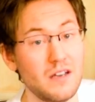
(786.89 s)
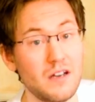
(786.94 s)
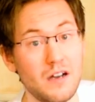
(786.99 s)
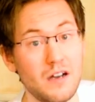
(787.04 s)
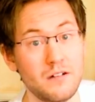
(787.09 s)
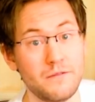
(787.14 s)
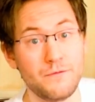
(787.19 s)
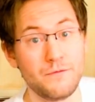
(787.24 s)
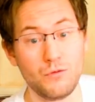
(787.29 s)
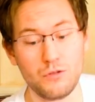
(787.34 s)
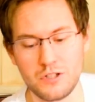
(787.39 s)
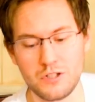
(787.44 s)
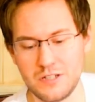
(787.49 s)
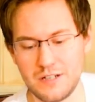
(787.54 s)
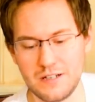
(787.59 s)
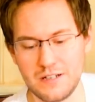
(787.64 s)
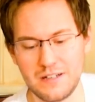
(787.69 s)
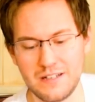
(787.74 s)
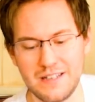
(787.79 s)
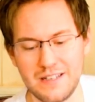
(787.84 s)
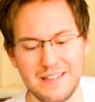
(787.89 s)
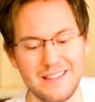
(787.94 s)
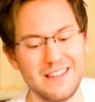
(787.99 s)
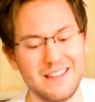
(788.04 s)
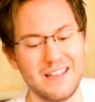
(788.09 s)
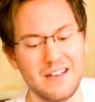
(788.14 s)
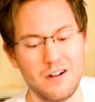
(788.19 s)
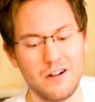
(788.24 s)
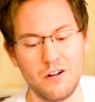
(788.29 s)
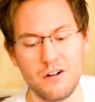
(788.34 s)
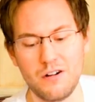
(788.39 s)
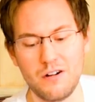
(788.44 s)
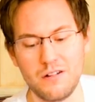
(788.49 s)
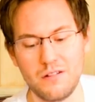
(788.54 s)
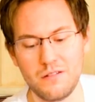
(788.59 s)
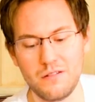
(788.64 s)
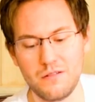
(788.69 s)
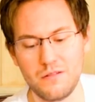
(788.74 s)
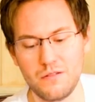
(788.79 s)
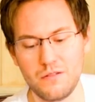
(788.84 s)
Unfortunately, there
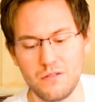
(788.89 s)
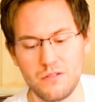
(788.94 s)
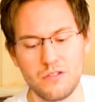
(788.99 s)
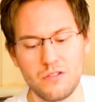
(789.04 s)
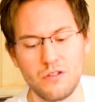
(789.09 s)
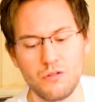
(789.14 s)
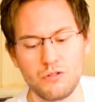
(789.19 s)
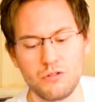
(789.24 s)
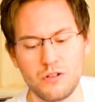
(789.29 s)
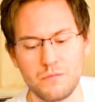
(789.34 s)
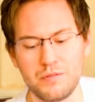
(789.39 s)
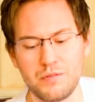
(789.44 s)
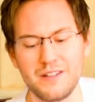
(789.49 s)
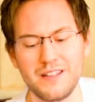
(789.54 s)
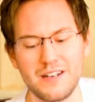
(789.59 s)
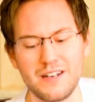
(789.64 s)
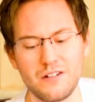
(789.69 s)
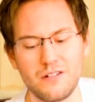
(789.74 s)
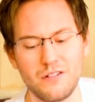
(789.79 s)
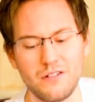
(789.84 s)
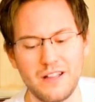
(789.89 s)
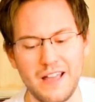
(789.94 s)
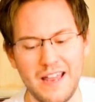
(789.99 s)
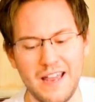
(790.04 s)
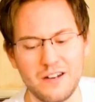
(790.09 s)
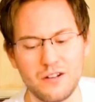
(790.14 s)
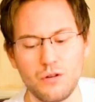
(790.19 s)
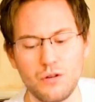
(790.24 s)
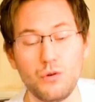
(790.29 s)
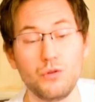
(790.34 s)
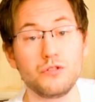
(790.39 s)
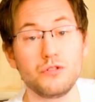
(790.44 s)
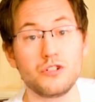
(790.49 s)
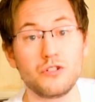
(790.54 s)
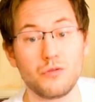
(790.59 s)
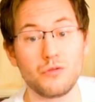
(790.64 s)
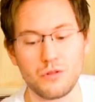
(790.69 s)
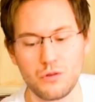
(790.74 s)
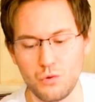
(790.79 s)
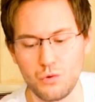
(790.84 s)
are social, political and
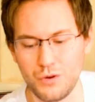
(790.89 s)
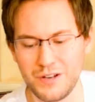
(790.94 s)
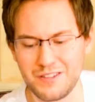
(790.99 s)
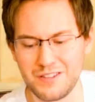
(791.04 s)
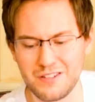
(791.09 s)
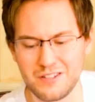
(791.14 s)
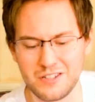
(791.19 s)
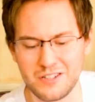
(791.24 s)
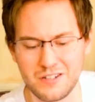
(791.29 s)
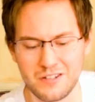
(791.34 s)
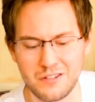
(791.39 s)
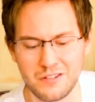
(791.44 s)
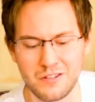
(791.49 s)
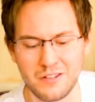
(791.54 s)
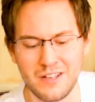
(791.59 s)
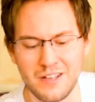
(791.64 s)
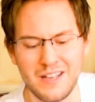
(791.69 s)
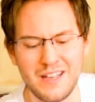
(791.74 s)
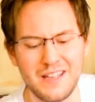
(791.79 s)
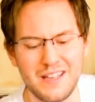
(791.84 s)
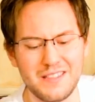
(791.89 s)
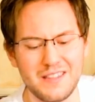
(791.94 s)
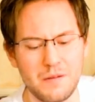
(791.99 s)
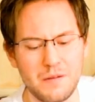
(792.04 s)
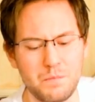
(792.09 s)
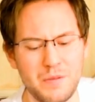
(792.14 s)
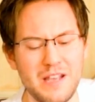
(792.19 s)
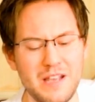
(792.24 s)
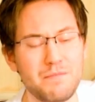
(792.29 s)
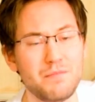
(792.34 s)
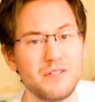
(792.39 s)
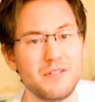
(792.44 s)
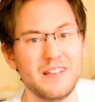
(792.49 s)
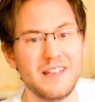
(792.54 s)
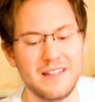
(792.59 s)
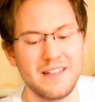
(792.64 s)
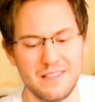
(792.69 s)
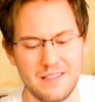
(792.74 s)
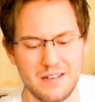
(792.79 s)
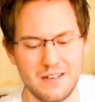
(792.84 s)
cultural questions that people
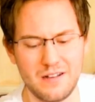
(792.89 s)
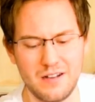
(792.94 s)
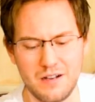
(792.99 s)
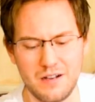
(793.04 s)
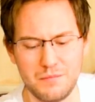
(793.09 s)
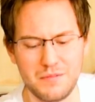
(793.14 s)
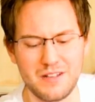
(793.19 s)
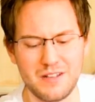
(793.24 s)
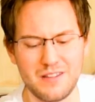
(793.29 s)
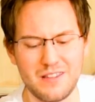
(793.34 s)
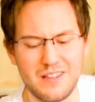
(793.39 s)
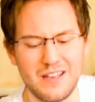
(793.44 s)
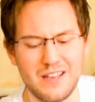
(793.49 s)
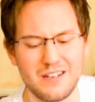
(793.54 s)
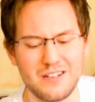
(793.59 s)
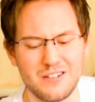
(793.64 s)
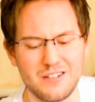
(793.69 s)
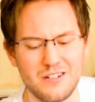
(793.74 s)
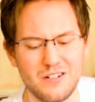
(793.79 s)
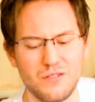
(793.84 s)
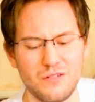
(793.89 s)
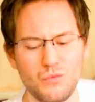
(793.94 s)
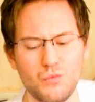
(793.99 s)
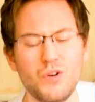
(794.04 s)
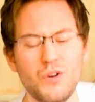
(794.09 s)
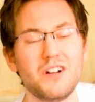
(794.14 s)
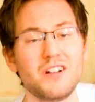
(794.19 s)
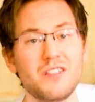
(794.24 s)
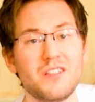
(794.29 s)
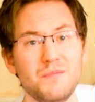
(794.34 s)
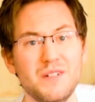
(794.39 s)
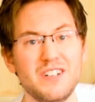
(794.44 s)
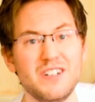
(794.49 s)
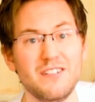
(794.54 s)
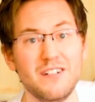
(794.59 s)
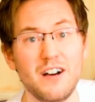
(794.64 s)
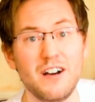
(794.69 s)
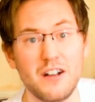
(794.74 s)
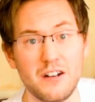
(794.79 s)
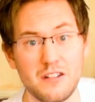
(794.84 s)
in the comment section wants me
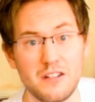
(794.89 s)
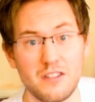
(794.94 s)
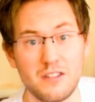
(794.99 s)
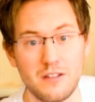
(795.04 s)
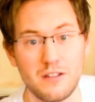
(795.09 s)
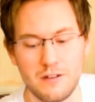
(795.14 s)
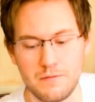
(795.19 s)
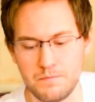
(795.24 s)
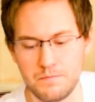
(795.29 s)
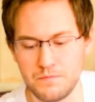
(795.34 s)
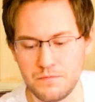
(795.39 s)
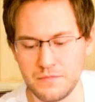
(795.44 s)
to answer.